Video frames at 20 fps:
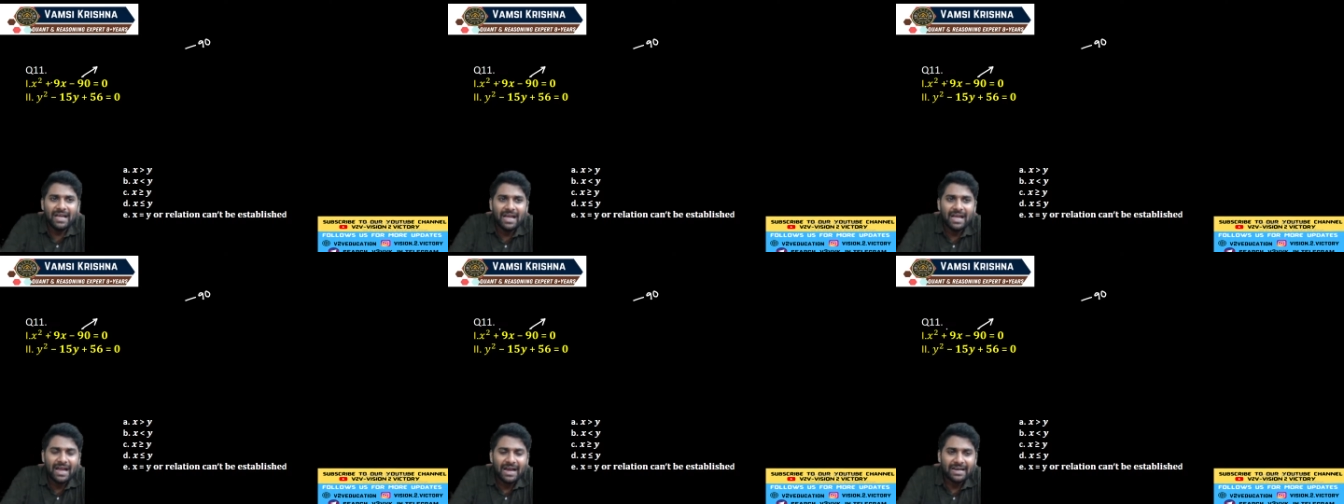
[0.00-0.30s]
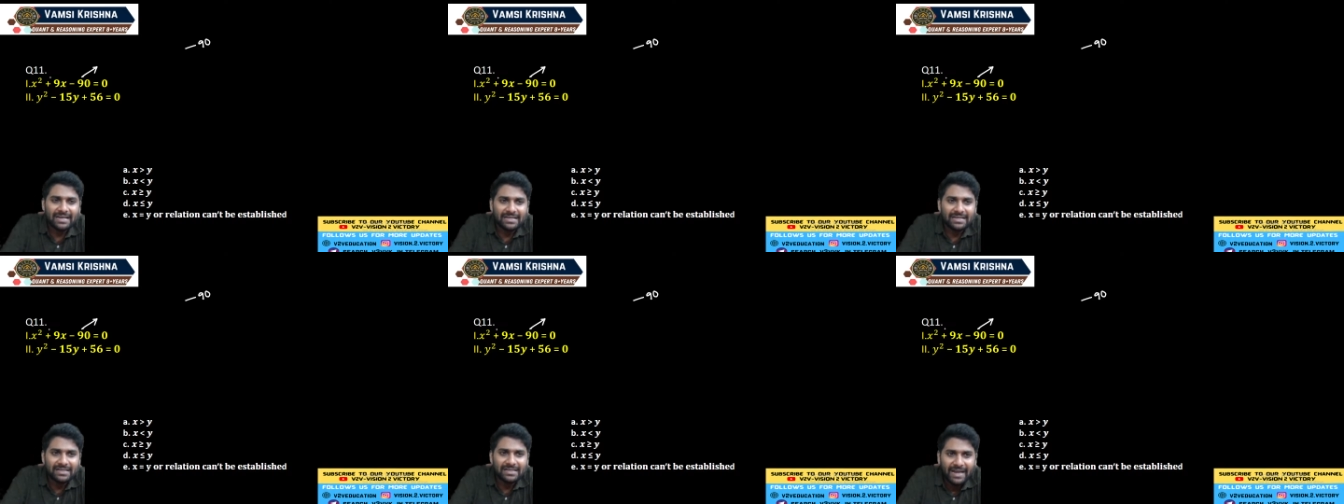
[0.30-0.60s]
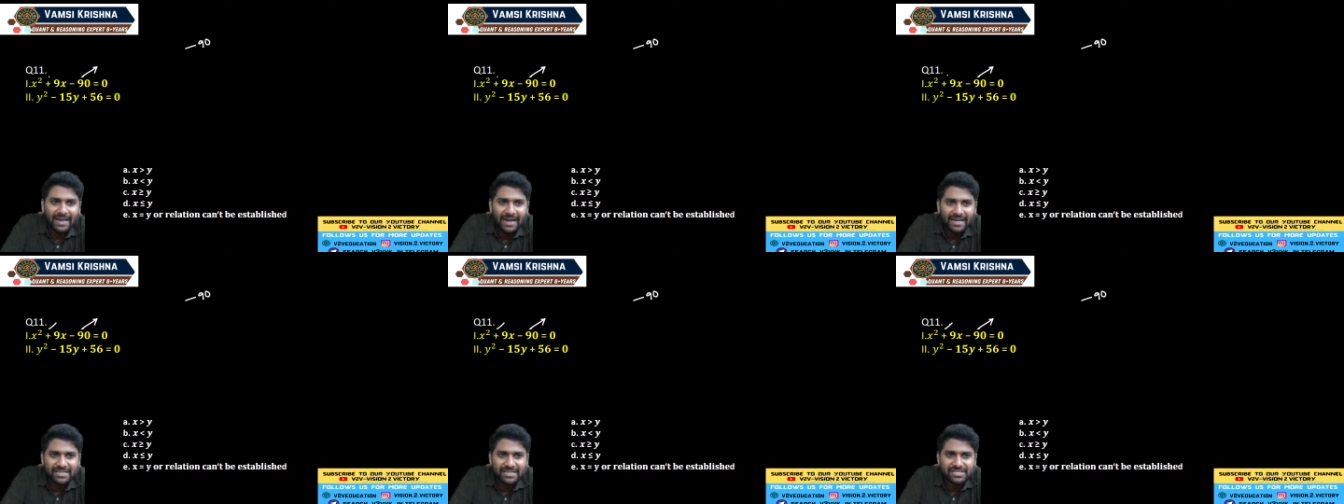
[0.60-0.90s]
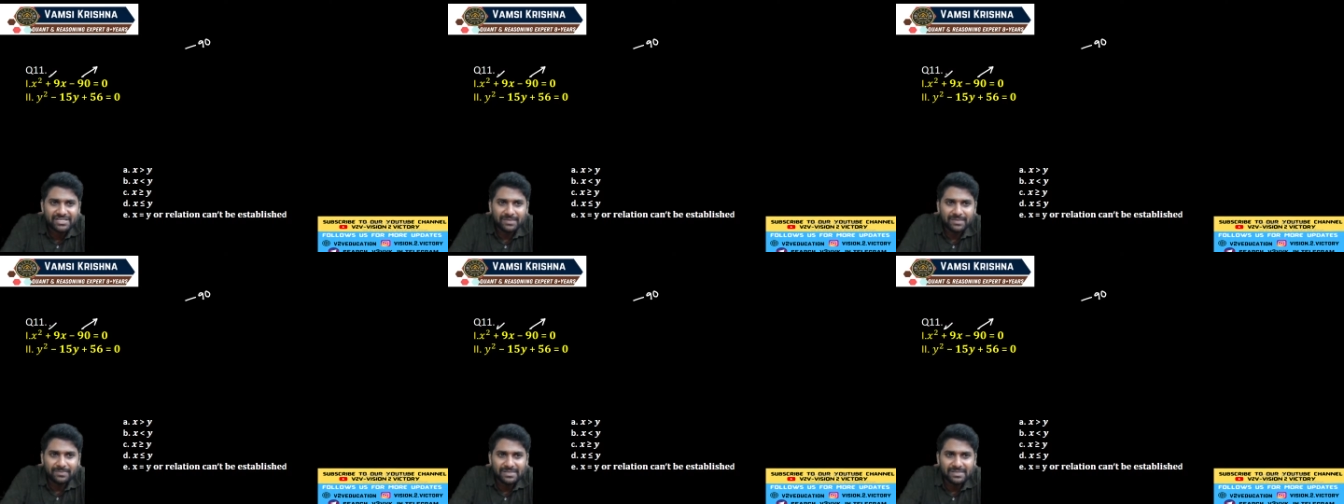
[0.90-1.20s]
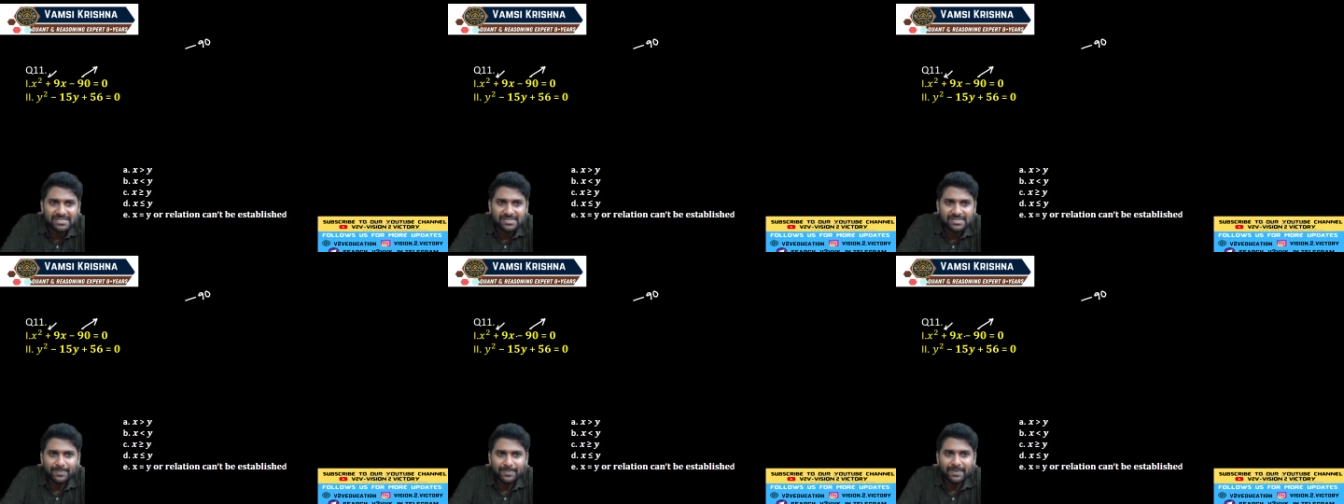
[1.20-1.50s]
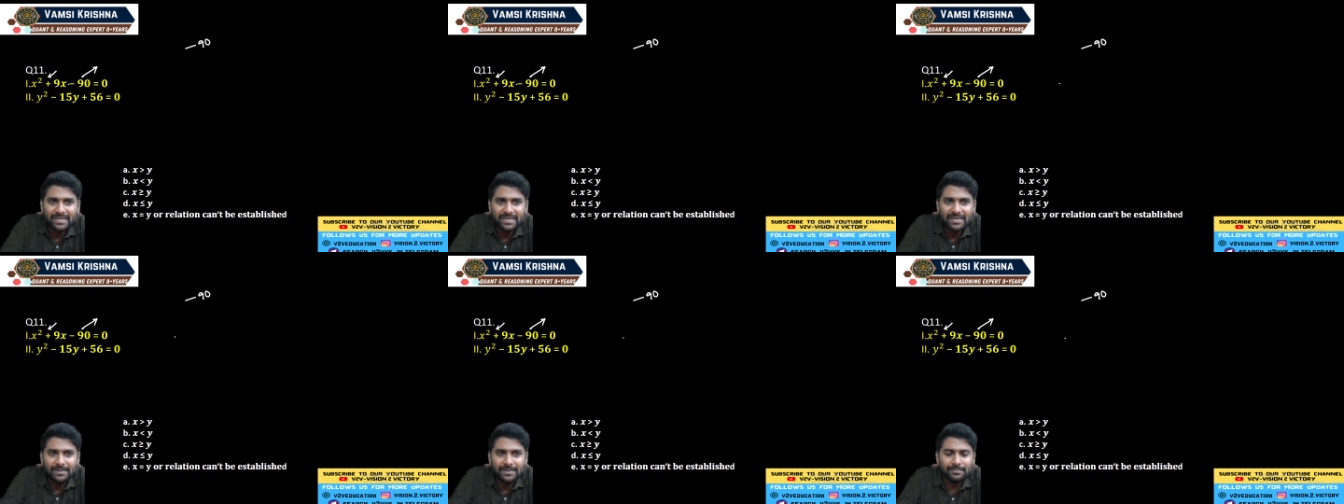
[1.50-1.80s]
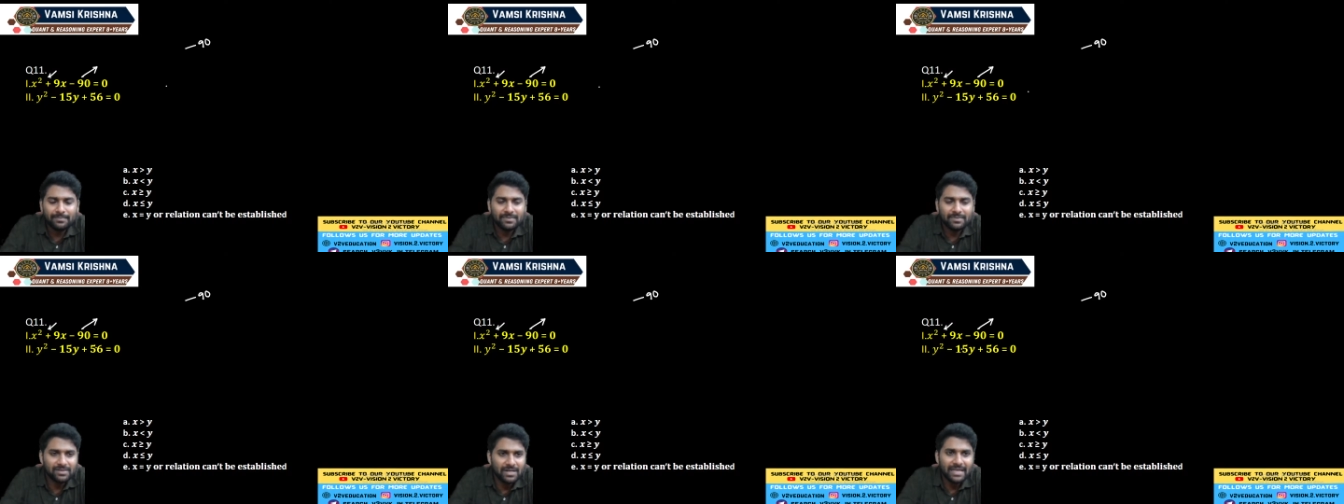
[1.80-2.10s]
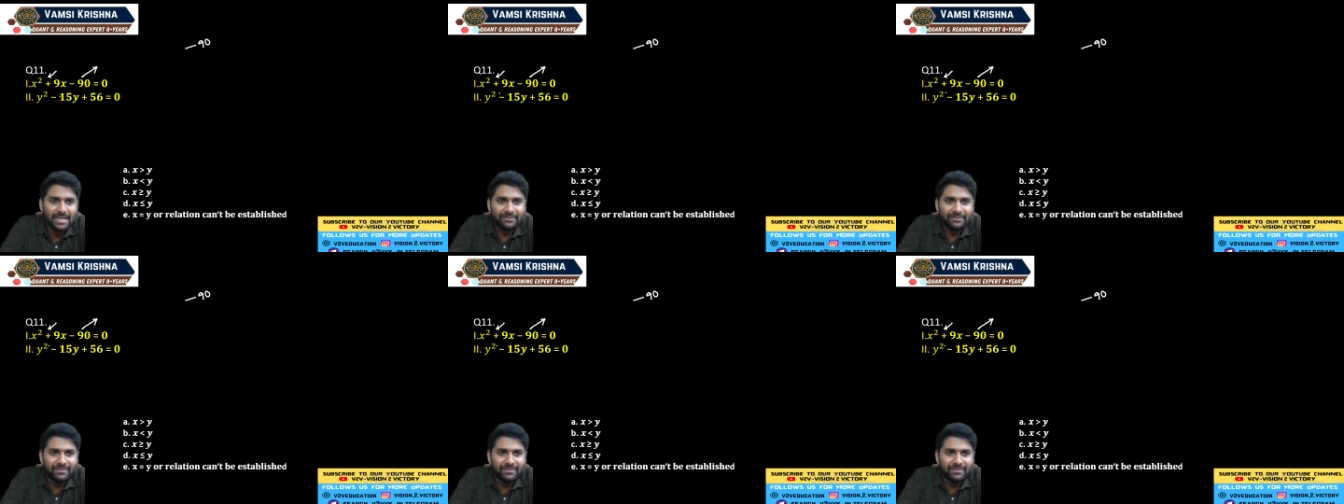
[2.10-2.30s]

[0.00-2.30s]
and addition must be like